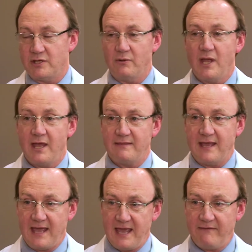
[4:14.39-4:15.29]
So
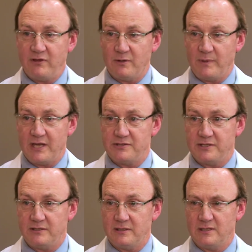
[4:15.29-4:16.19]
the heavier
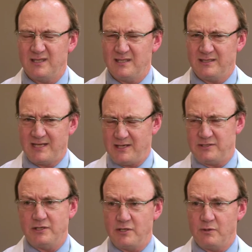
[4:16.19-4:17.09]
patient
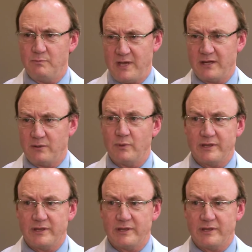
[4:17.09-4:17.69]
tends to do better